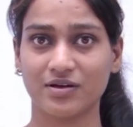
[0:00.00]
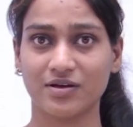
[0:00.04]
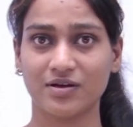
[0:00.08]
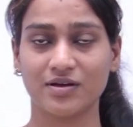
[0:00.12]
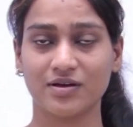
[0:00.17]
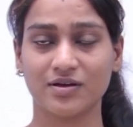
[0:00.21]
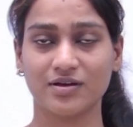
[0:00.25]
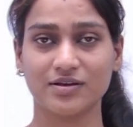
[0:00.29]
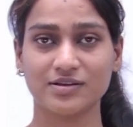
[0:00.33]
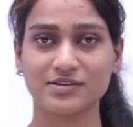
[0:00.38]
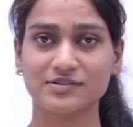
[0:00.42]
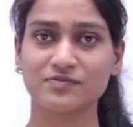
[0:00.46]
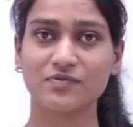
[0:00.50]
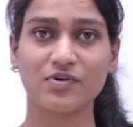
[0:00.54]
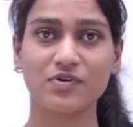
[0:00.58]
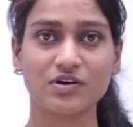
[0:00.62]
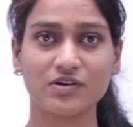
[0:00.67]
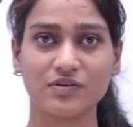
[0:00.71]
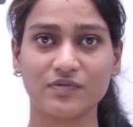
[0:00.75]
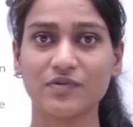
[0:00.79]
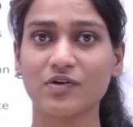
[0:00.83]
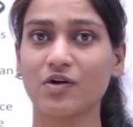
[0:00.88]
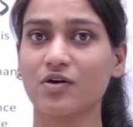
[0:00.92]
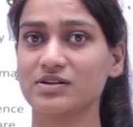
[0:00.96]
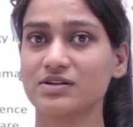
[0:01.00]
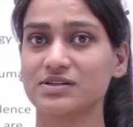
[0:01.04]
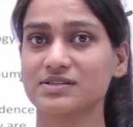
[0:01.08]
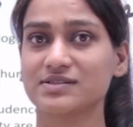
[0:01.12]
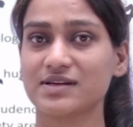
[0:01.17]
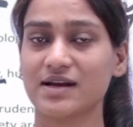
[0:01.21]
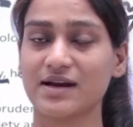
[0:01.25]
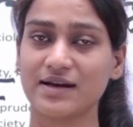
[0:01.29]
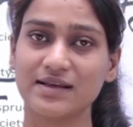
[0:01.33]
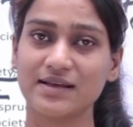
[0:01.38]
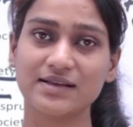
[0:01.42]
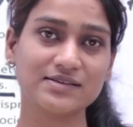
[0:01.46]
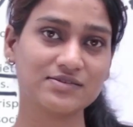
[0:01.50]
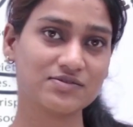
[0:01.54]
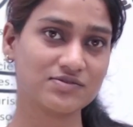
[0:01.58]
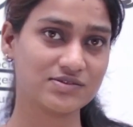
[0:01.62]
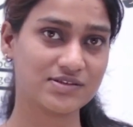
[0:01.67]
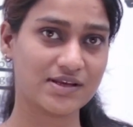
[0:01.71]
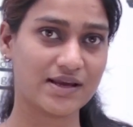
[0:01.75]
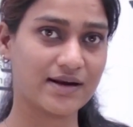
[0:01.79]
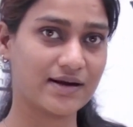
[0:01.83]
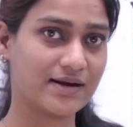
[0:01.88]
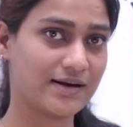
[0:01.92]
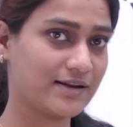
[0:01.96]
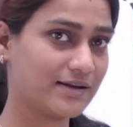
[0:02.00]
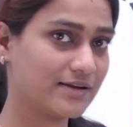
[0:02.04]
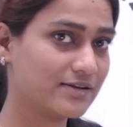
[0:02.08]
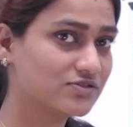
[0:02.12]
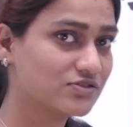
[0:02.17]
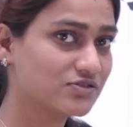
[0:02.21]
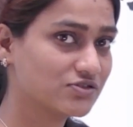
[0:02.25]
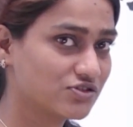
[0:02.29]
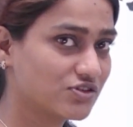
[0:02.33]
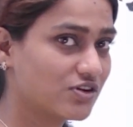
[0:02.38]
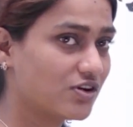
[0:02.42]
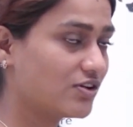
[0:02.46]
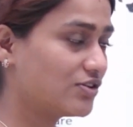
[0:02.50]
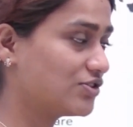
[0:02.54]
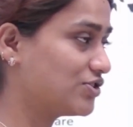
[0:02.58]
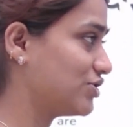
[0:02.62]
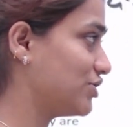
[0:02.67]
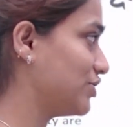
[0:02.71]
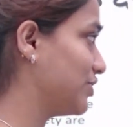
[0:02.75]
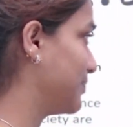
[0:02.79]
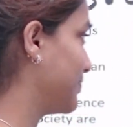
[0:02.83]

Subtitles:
It's what we all study in sociology.